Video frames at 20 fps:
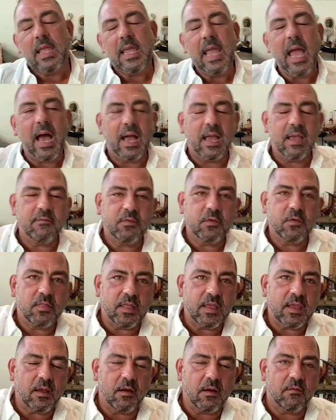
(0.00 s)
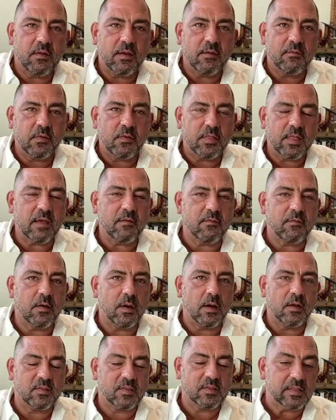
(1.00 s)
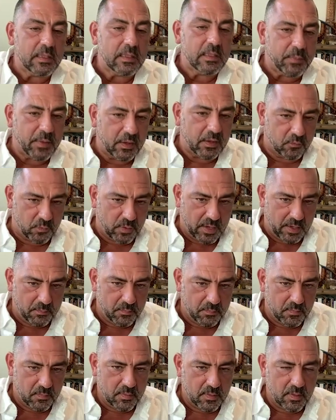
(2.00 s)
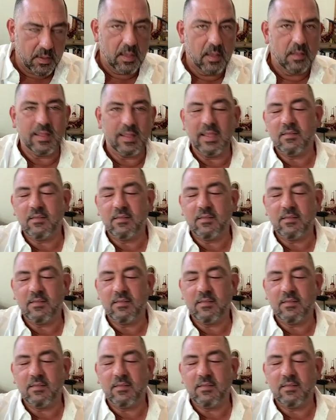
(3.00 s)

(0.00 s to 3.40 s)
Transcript: Yeah. If you think of a sleeping dream, the